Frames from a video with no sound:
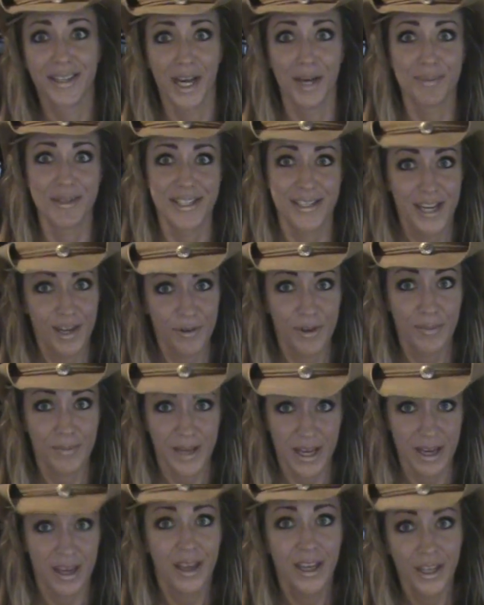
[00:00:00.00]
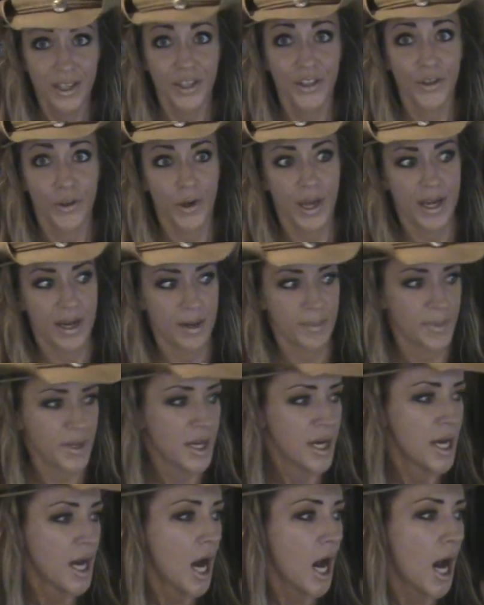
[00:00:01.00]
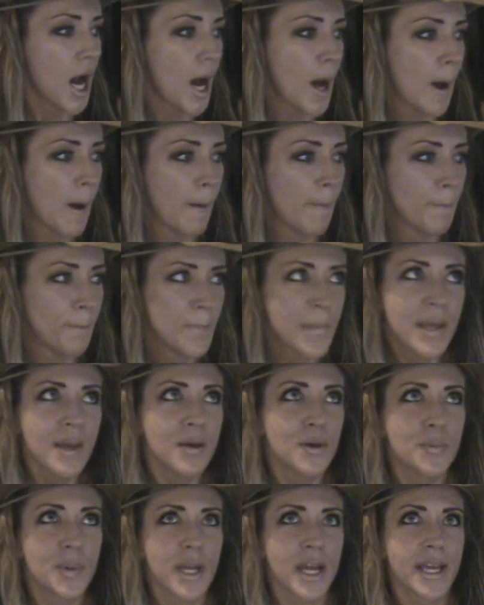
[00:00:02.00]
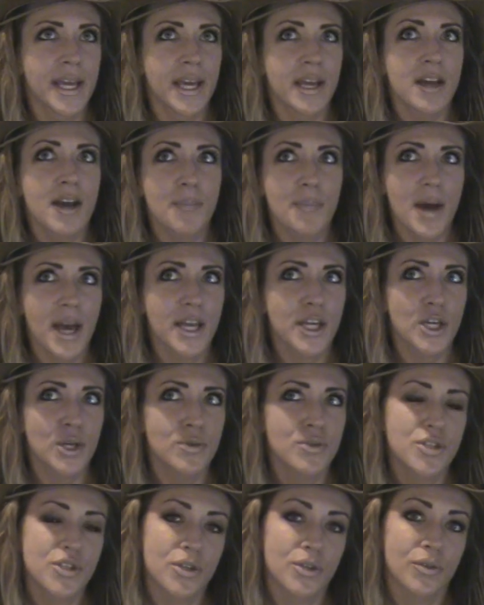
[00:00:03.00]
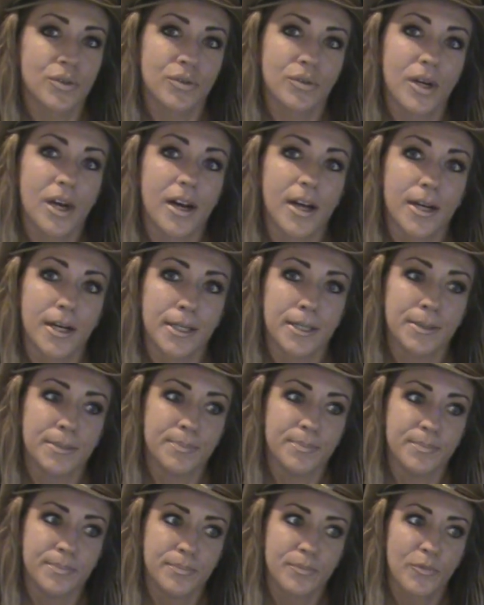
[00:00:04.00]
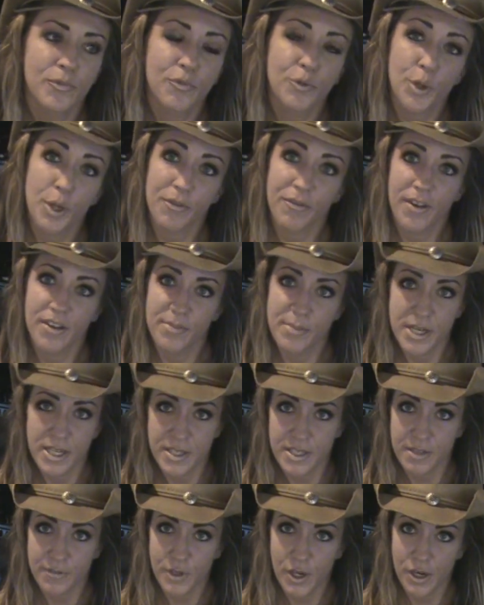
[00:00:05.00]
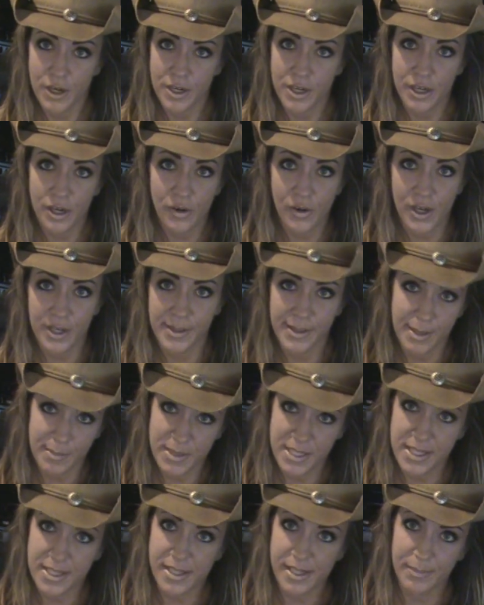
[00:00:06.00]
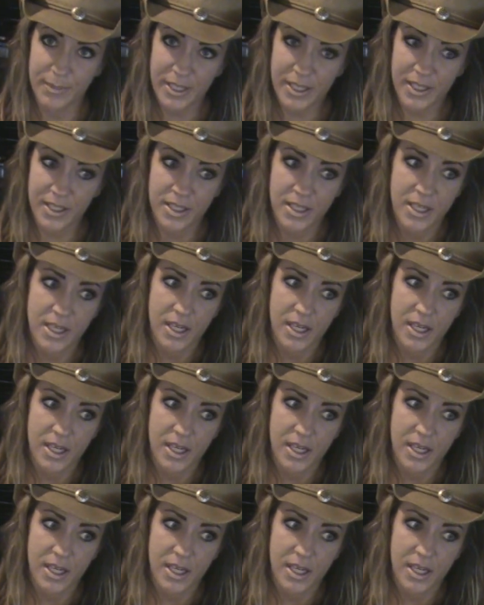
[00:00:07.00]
come stay with me. You'll get up. Um, but I get up, I go do um, 45 minutes of cardio on an empty stomach.